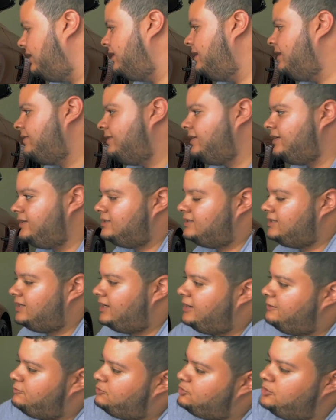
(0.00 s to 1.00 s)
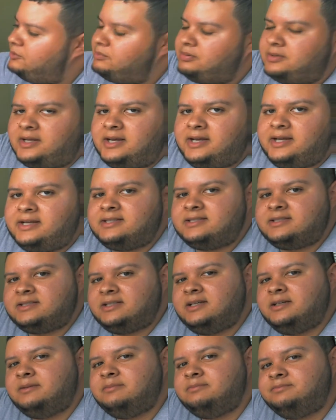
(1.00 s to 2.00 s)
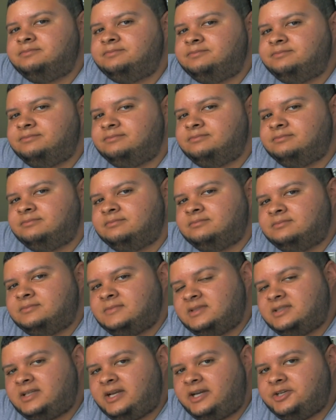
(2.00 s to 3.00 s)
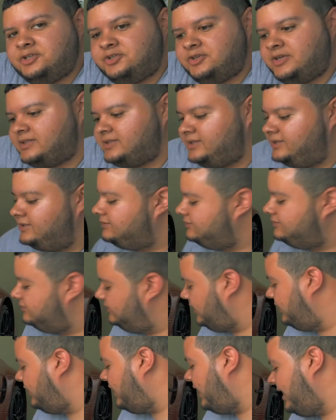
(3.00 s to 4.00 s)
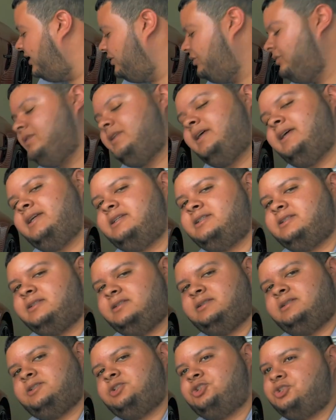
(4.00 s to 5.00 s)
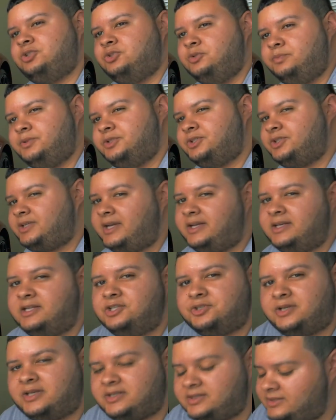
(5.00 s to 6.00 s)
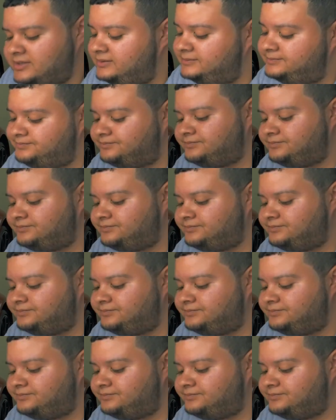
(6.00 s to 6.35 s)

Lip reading: Then it's time to apply some tire dressing. Now, I don't like super shiny dressing.